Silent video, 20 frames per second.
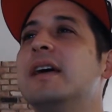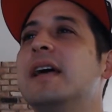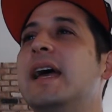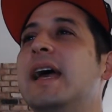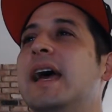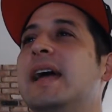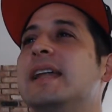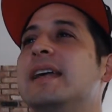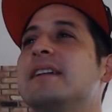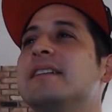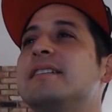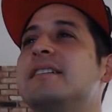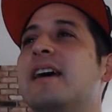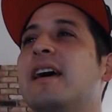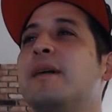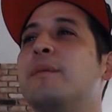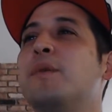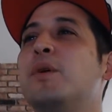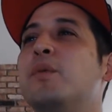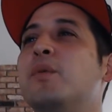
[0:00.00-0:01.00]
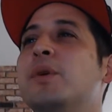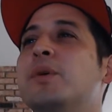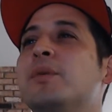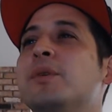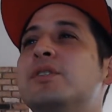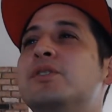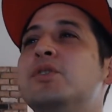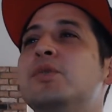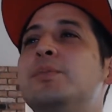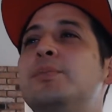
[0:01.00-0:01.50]
And at a time when we were
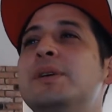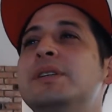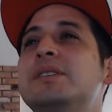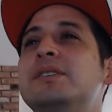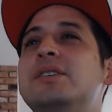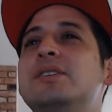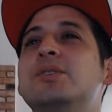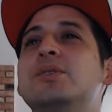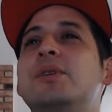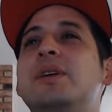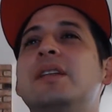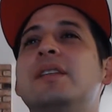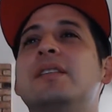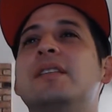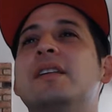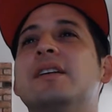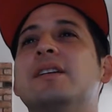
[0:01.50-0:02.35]
too busy to do anything